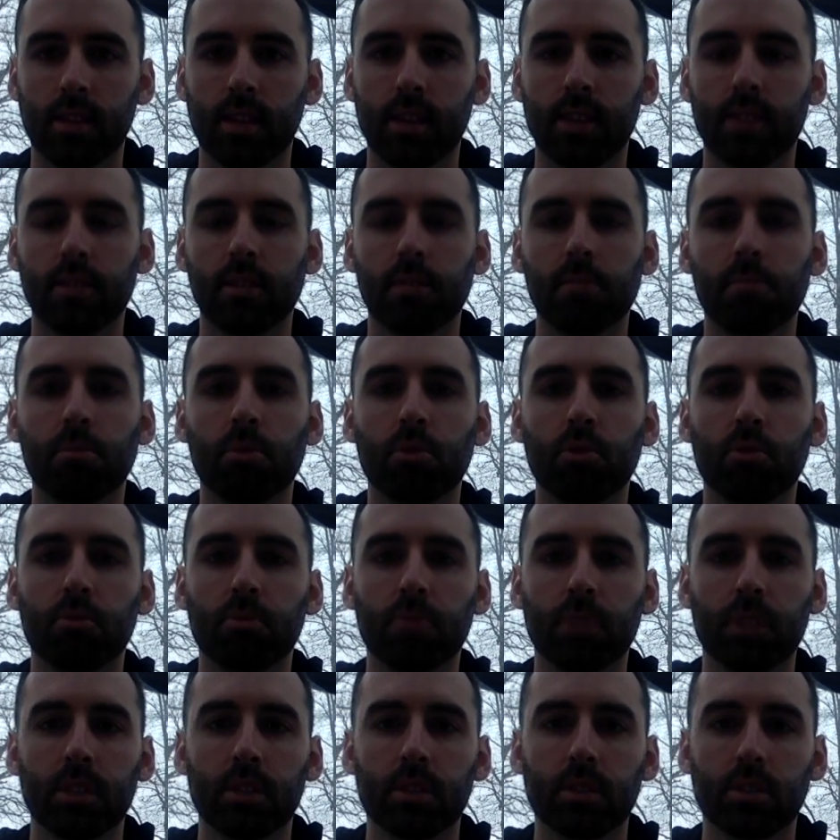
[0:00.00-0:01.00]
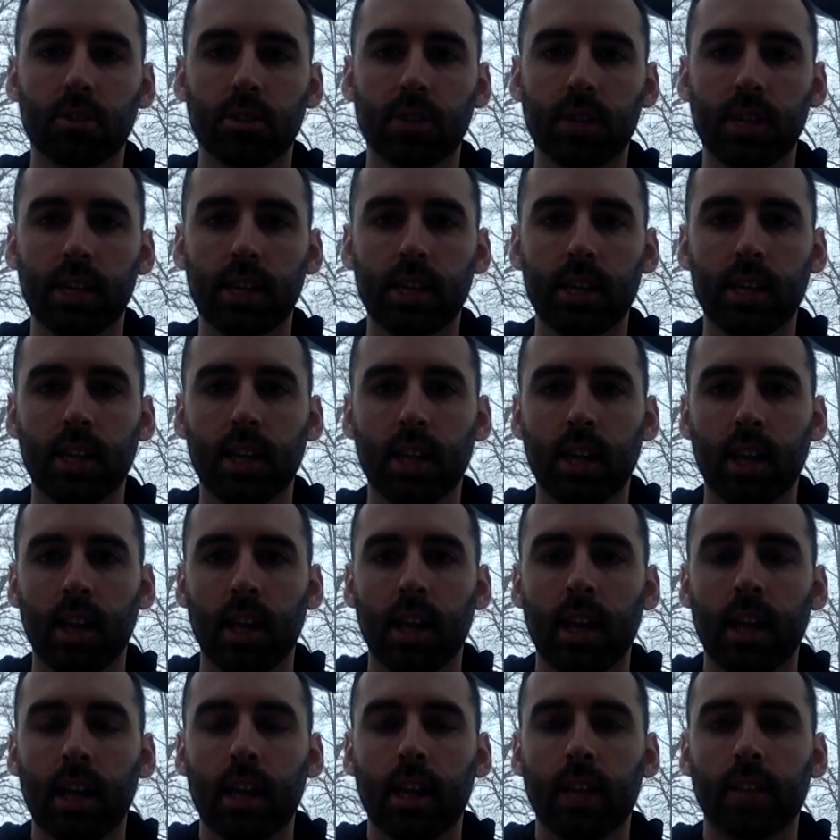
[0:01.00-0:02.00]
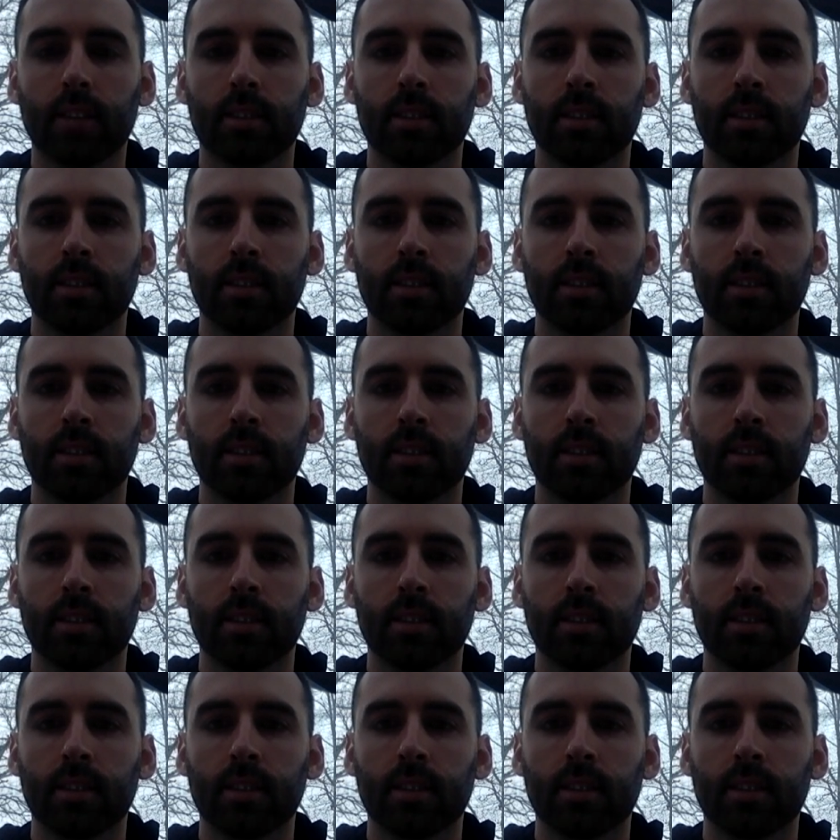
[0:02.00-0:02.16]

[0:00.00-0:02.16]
It's a movement screen, it's